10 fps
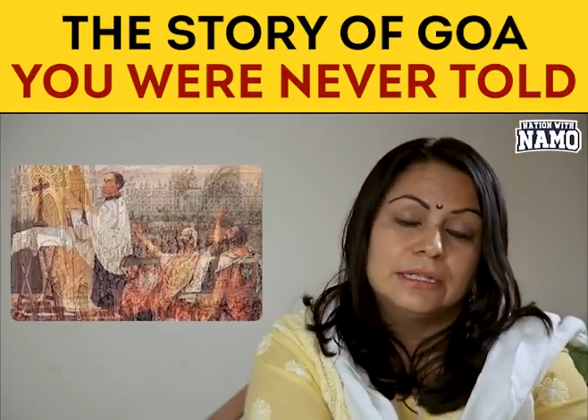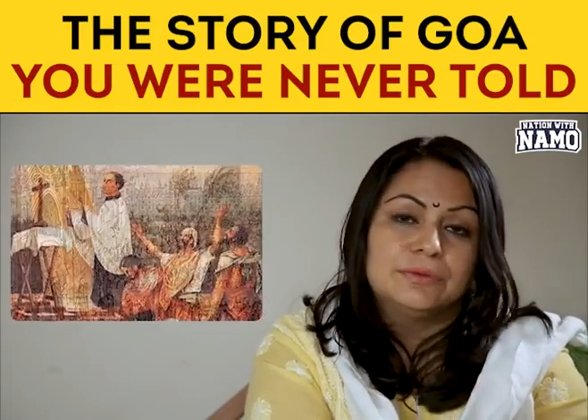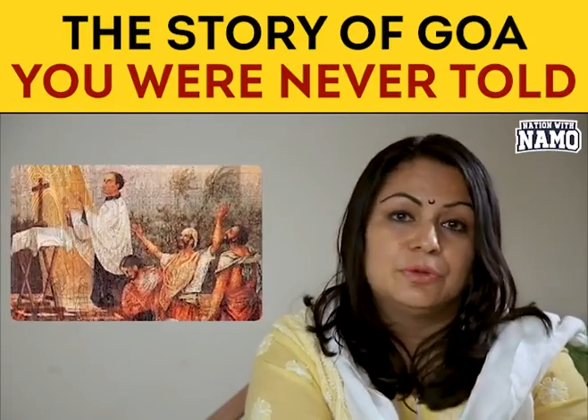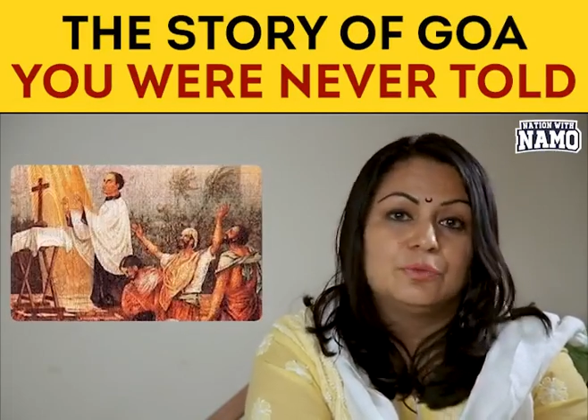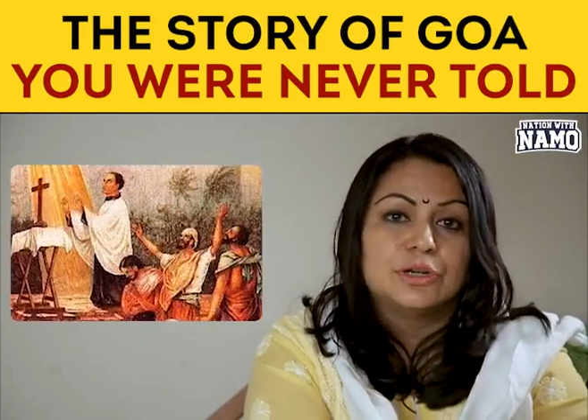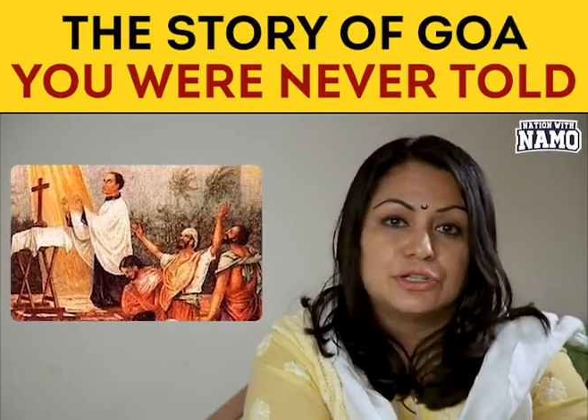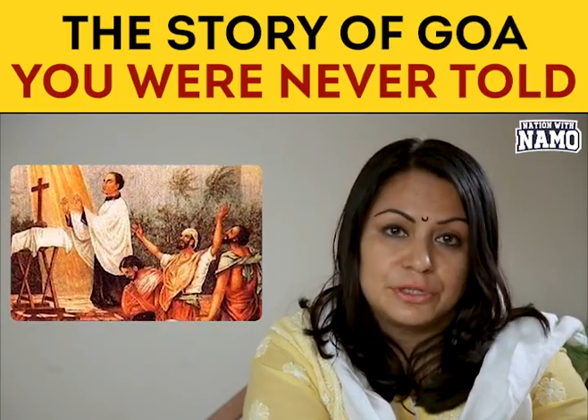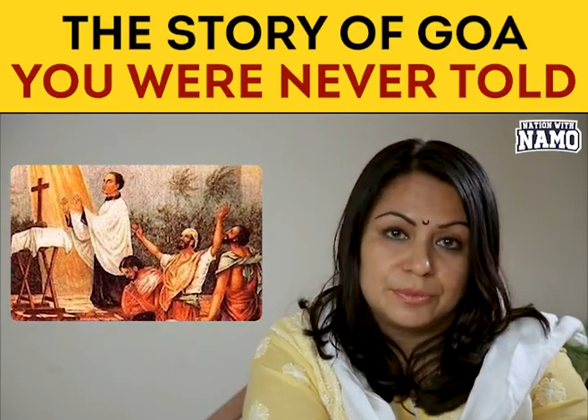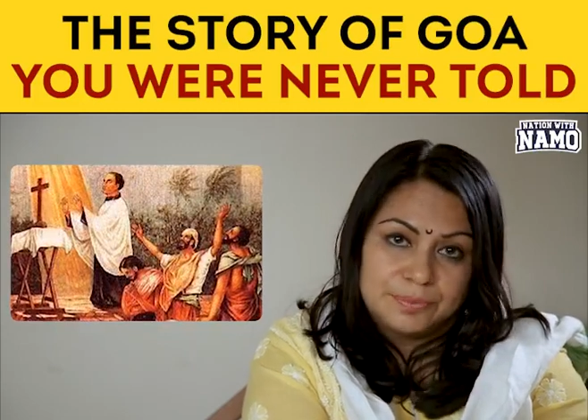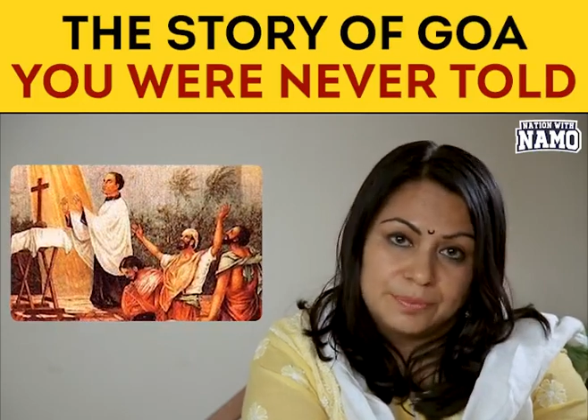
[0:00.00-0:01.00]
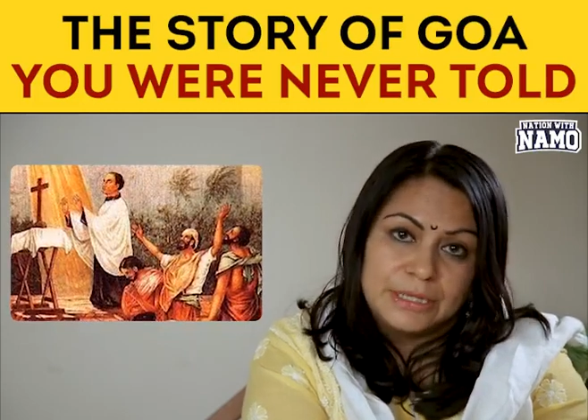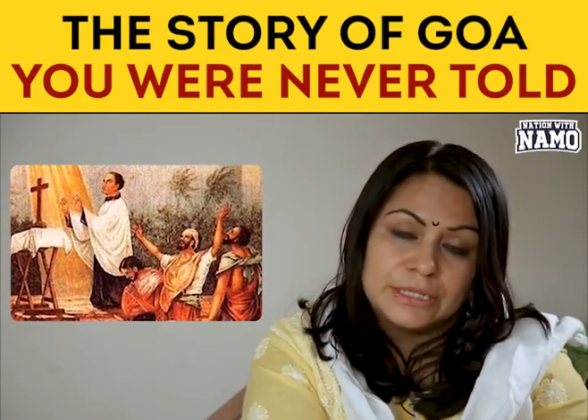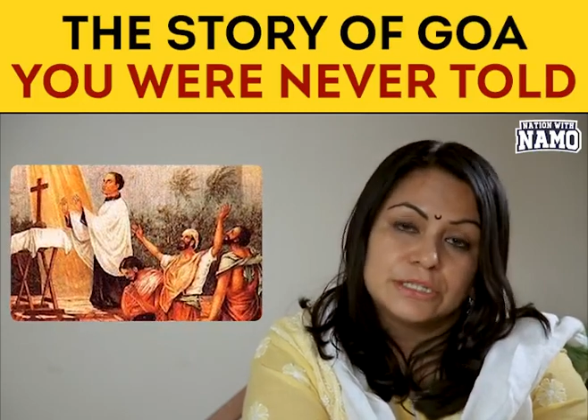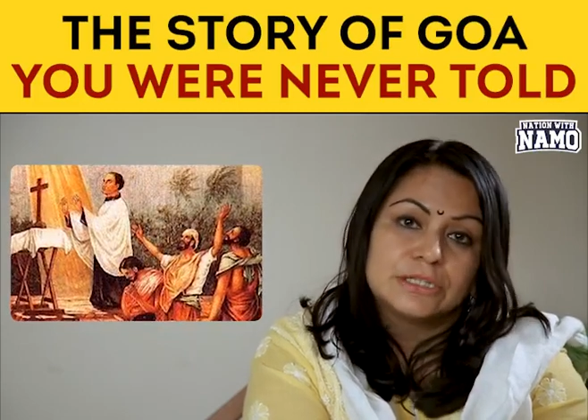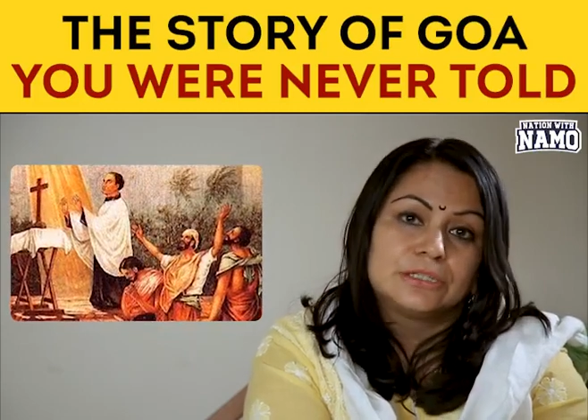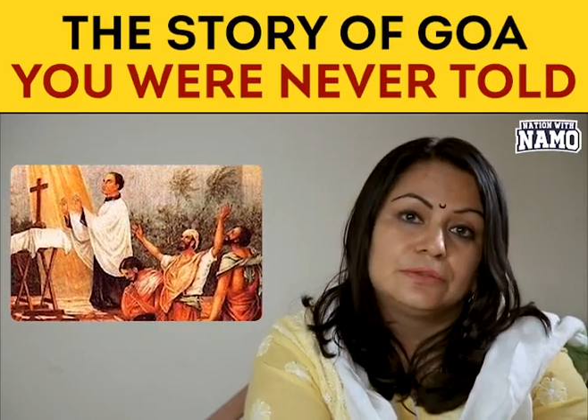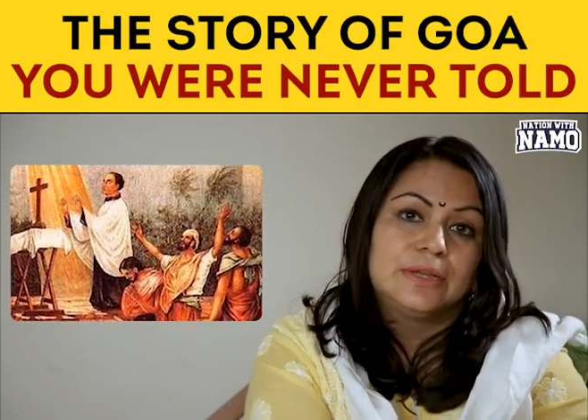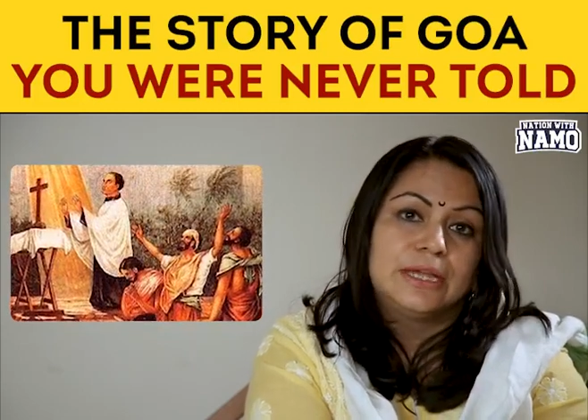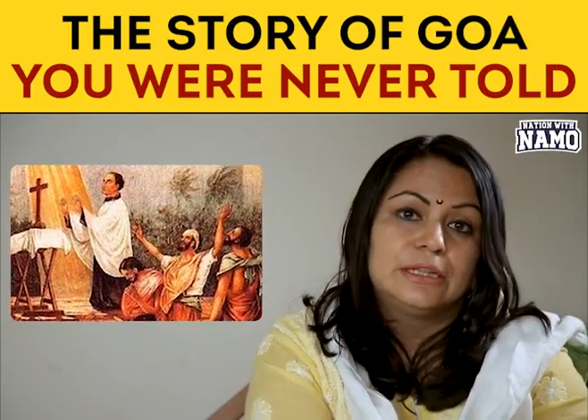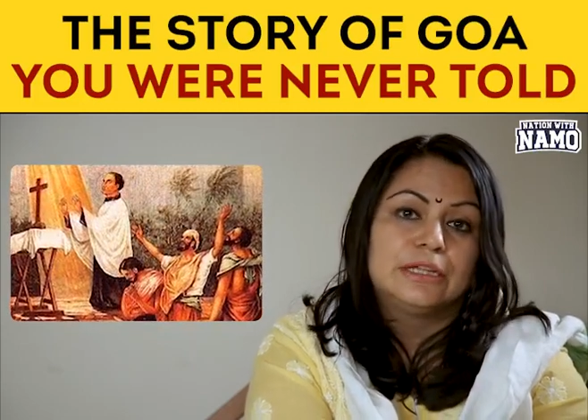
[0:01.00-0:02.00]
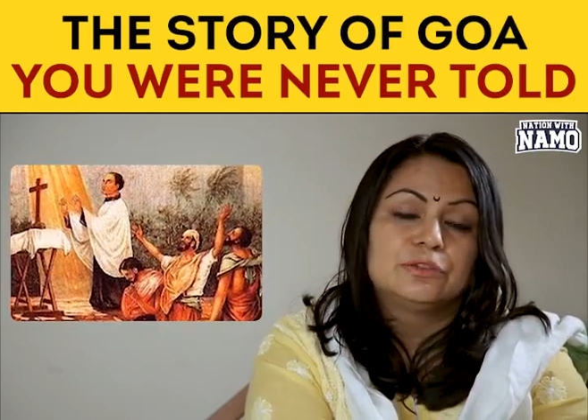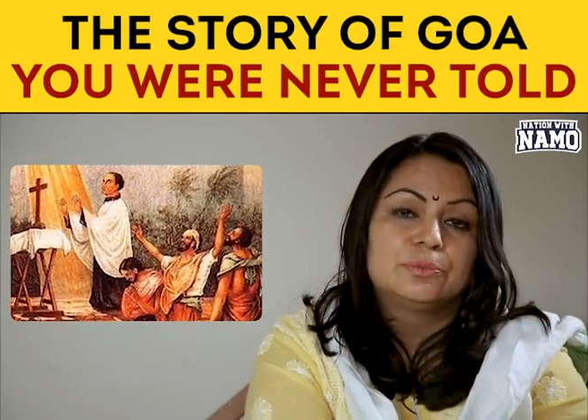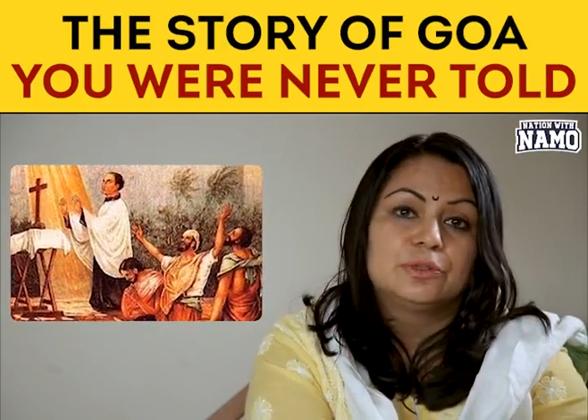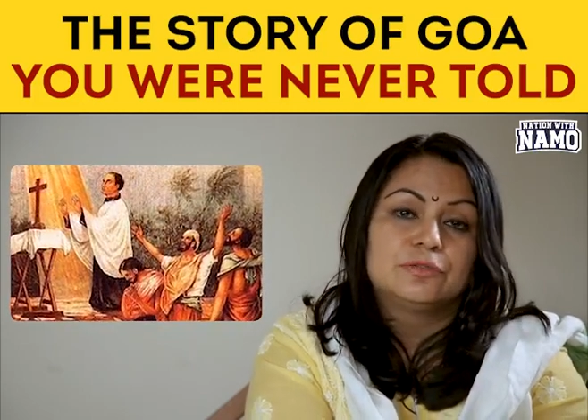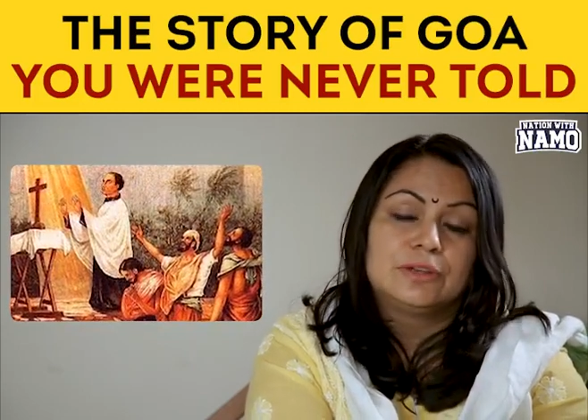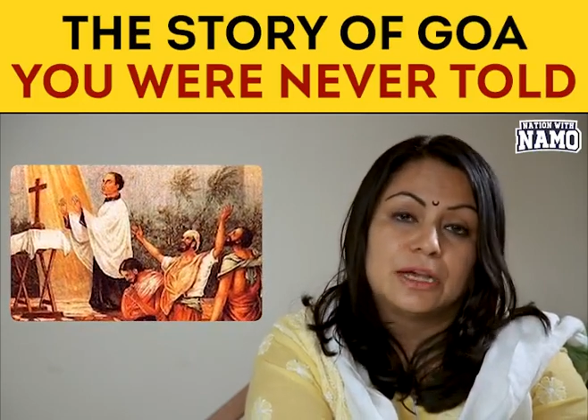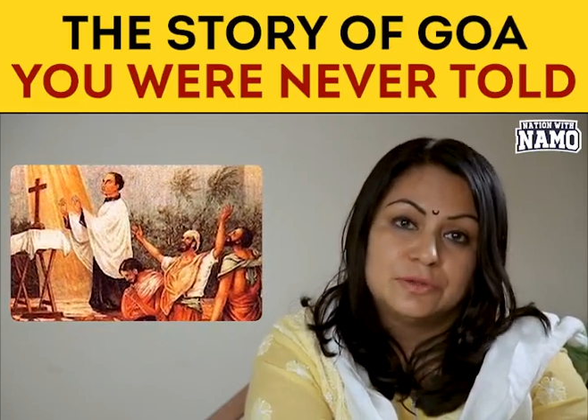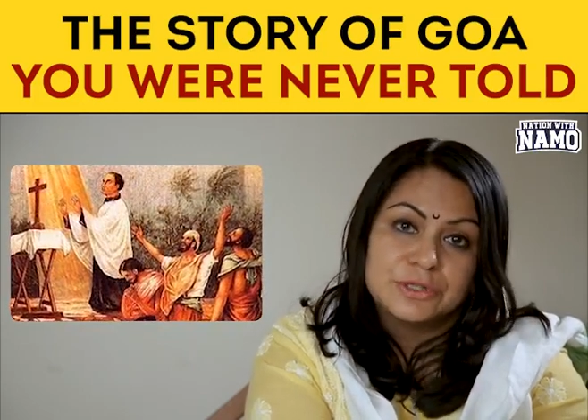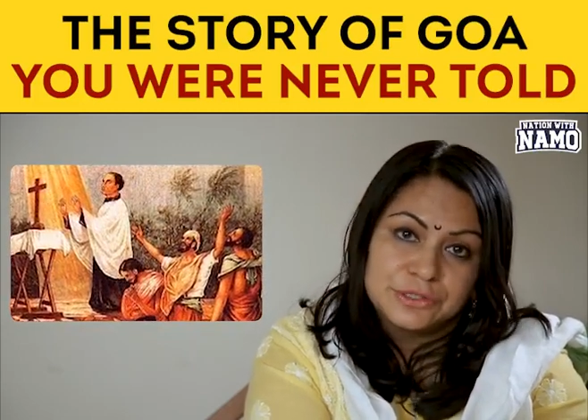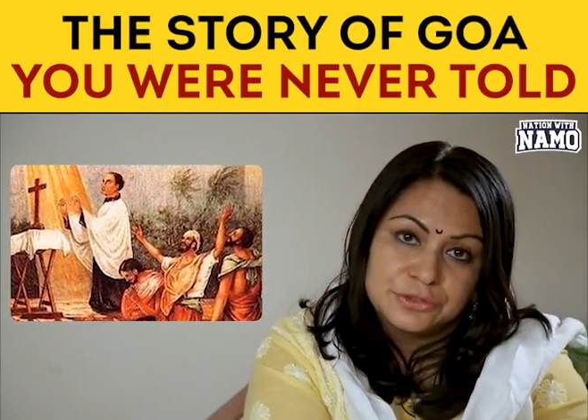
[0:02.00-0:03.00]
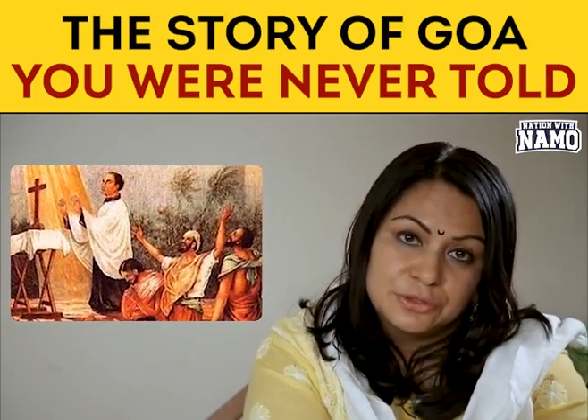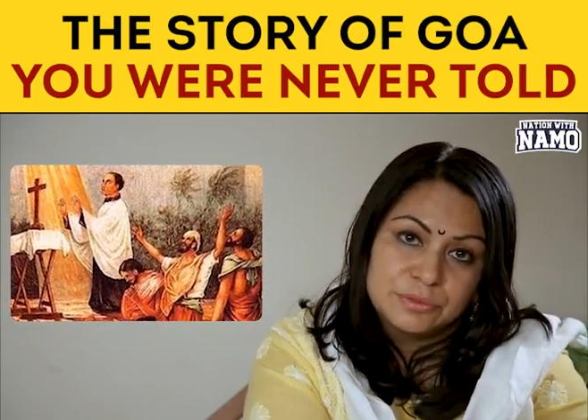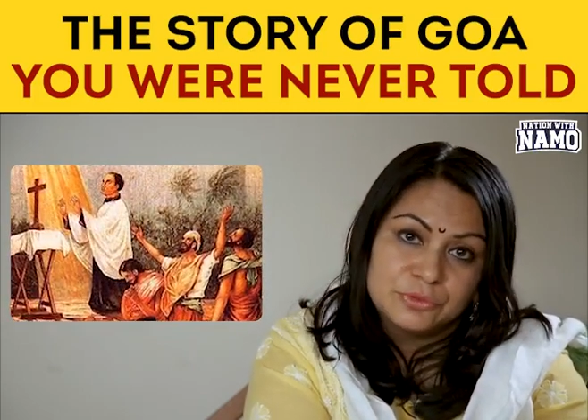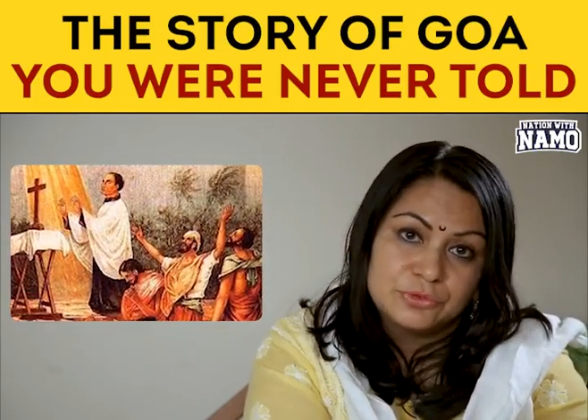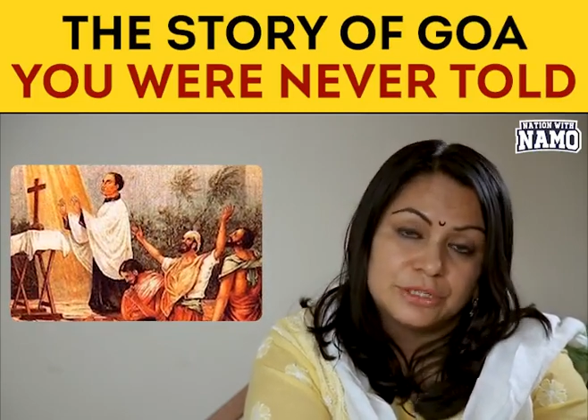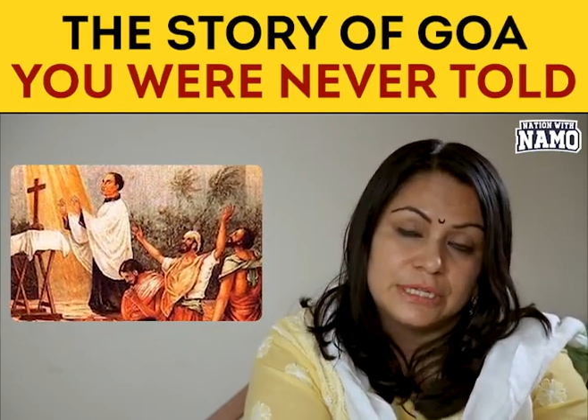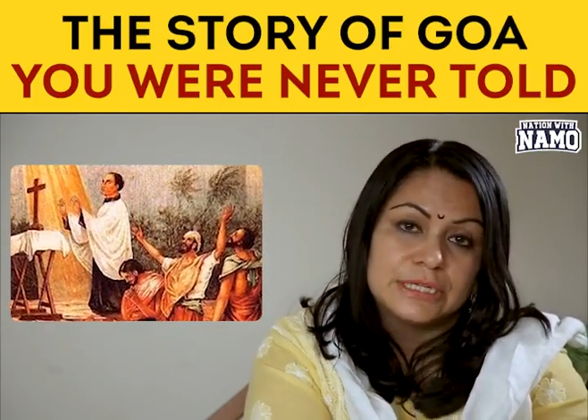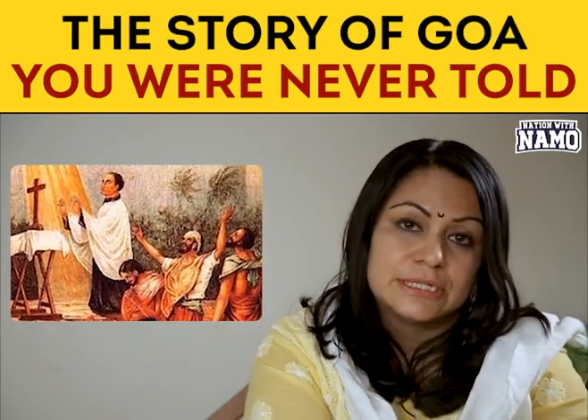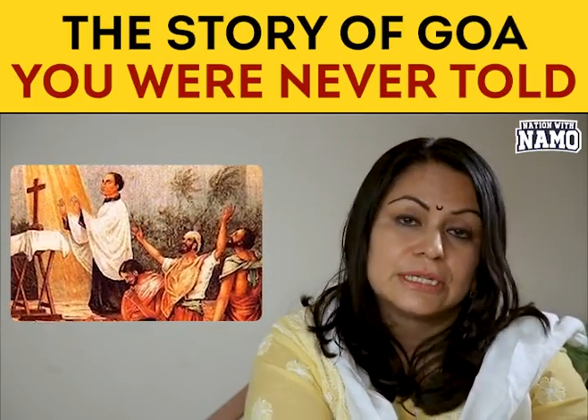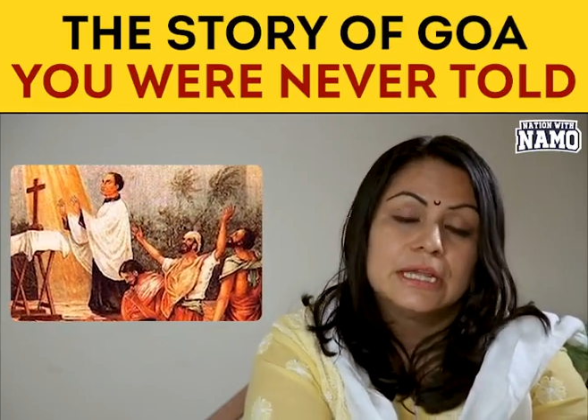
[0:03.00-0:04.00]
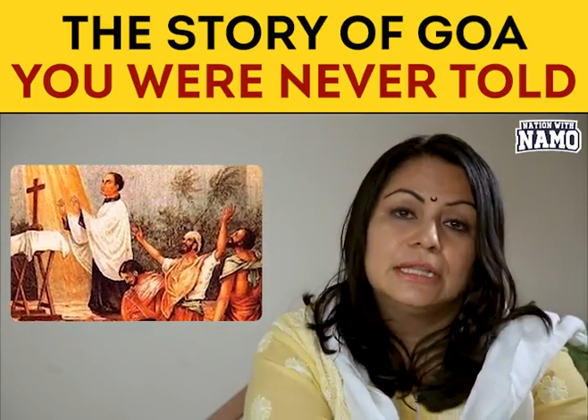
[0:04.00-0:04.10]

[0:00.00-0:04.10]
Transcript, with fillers: They would worship in a certain way, they would put flowers to the murtis,